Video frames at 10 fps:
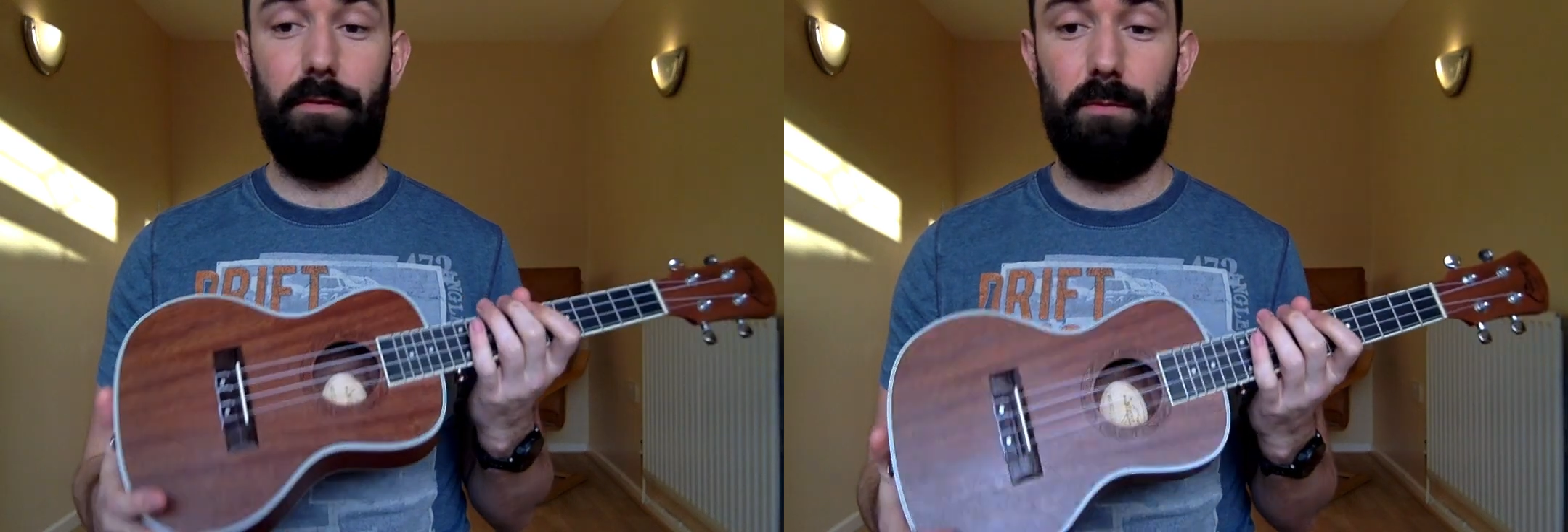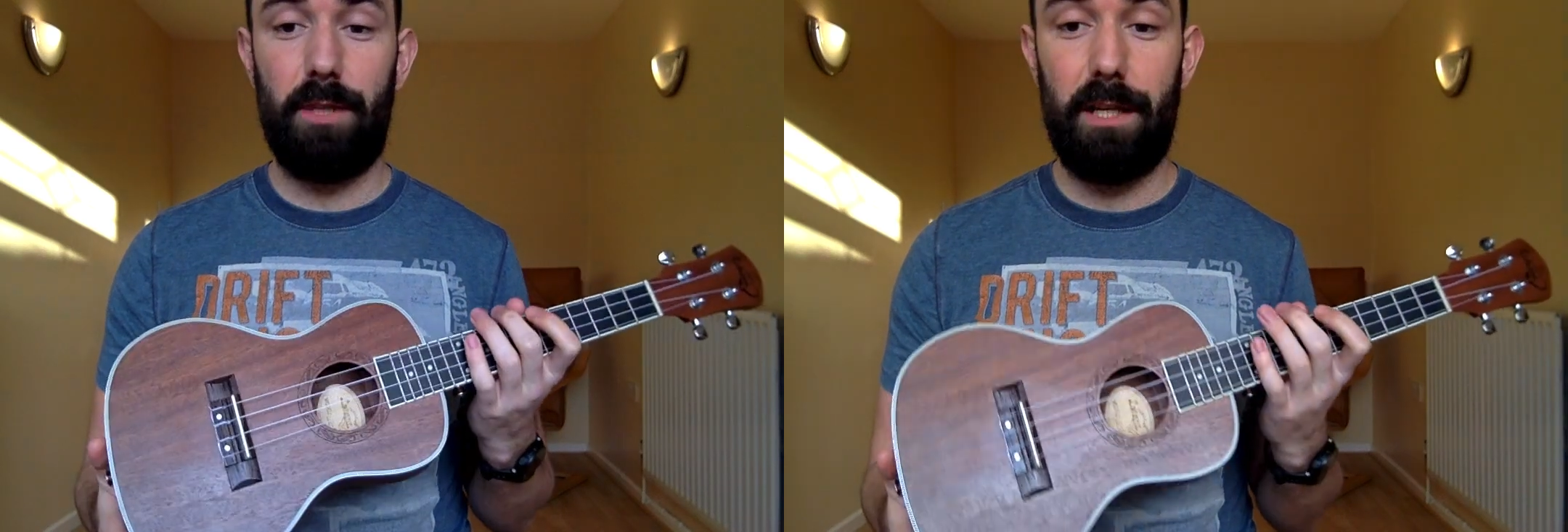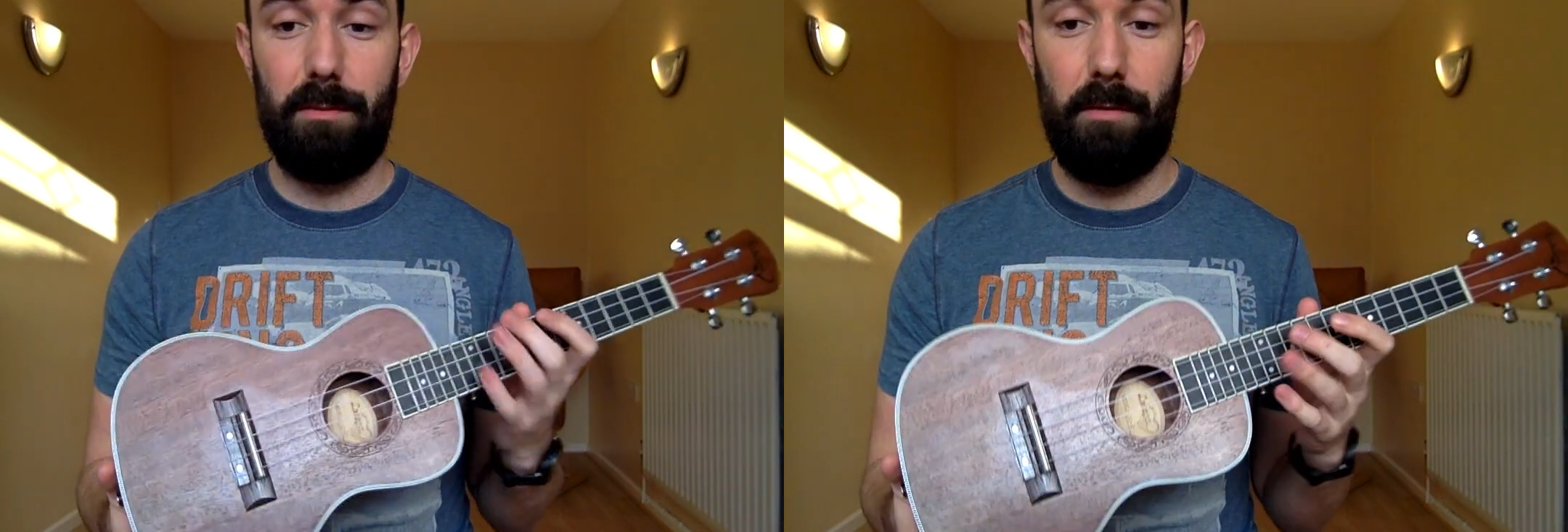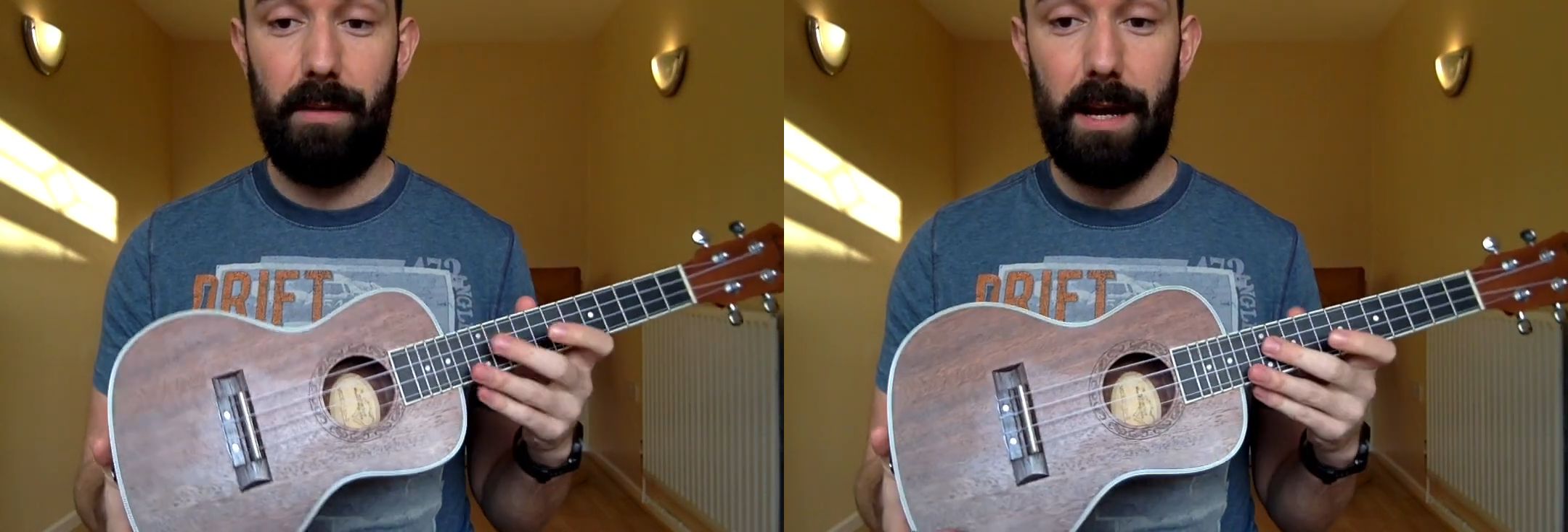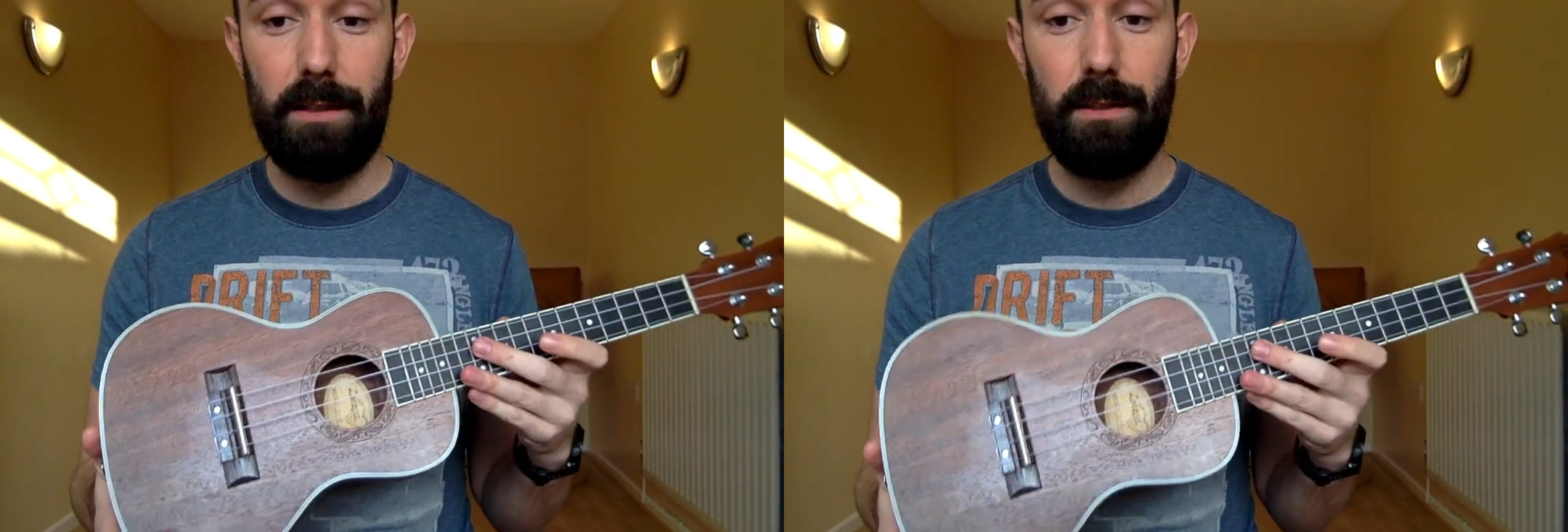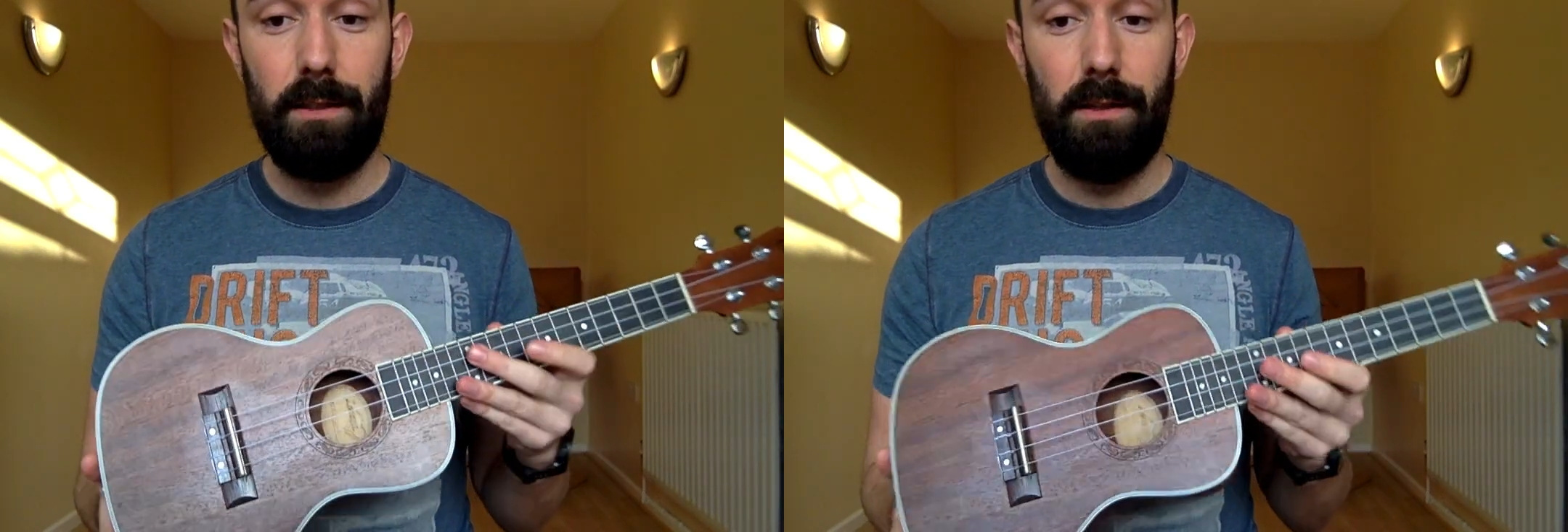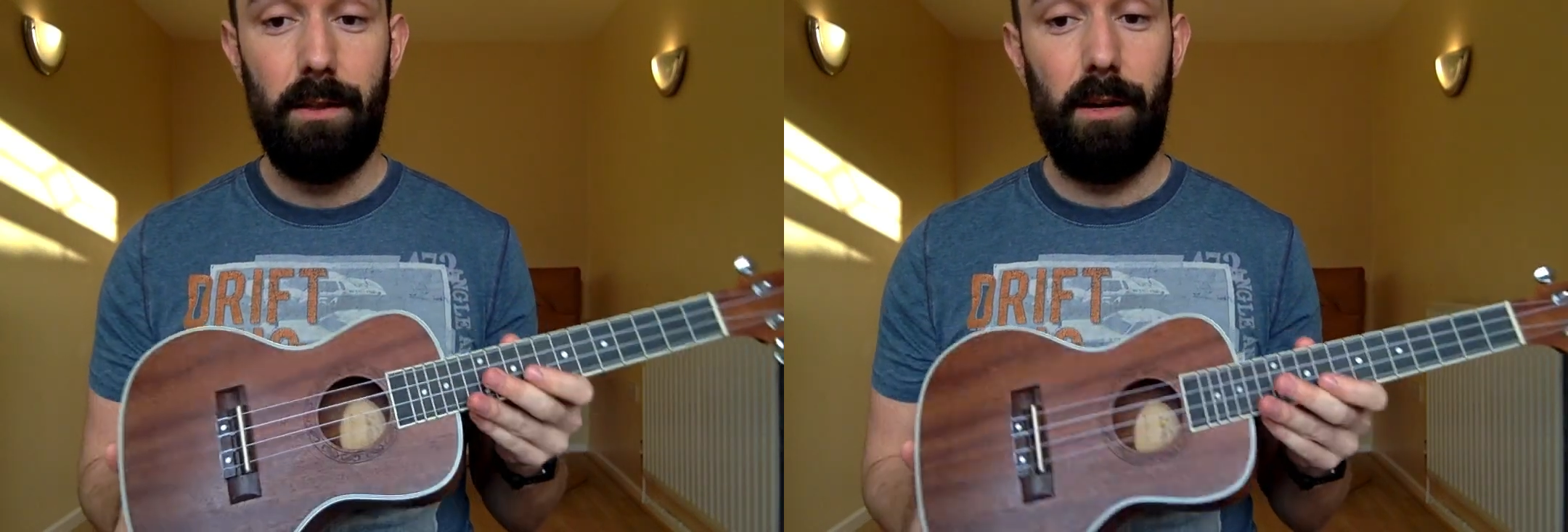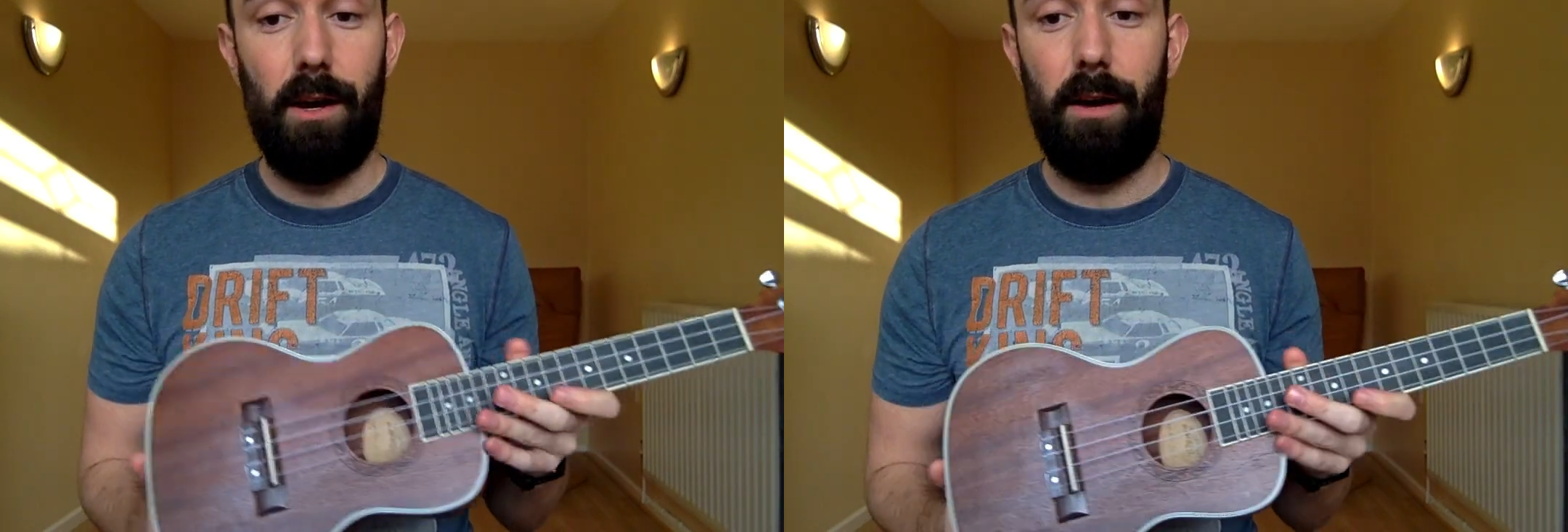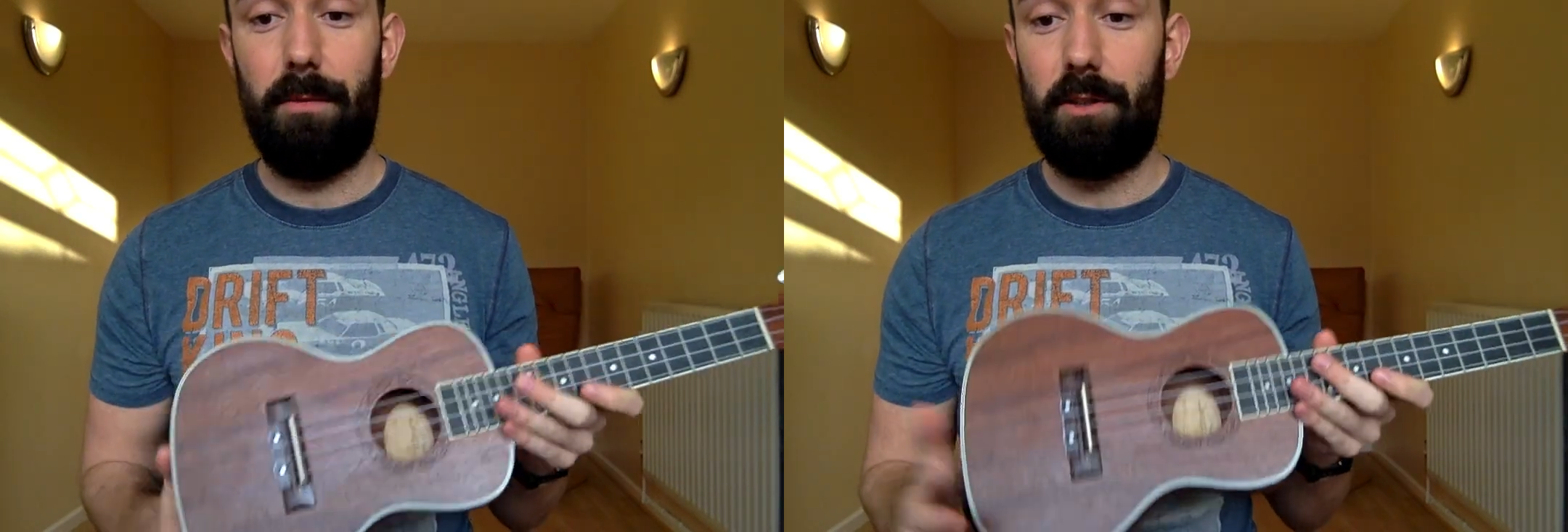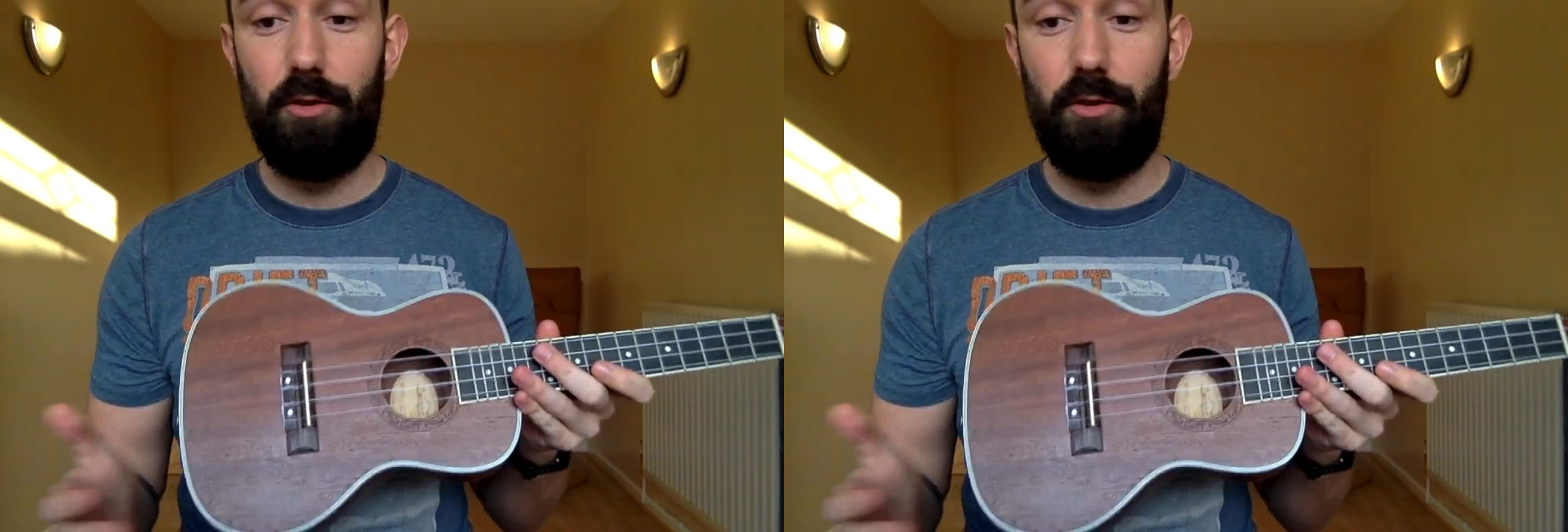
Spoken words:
from Jason Mraz, there's